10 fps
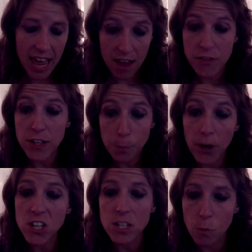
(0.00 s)
If this
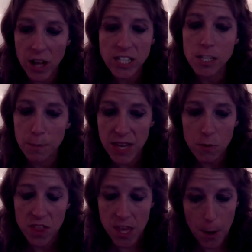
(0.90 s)
person wants to be
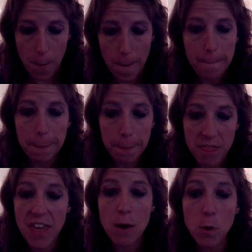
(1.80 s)
with you,
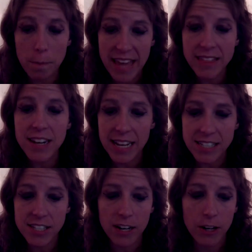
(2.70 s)
they will make the
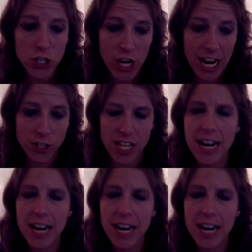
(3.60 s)
necessary changes.